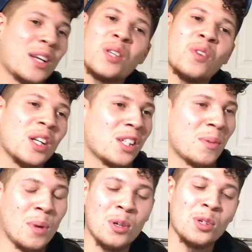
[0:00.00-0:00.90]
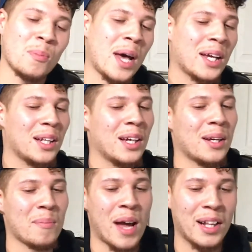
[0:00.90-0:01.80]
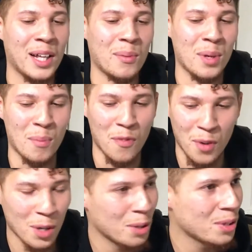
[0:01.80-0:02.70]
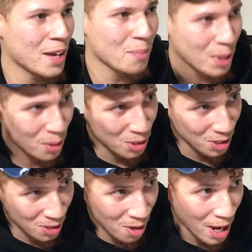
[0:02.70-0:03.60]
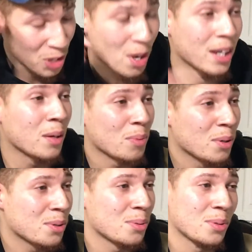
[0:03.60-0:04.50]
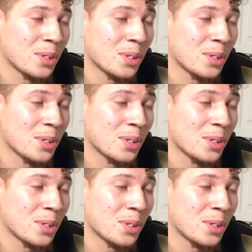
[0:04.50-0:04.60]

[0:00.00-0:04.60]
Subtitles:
it's funny shit, bro. So back before the whole Dave Amigo shit started, I tried to get Pro Tools.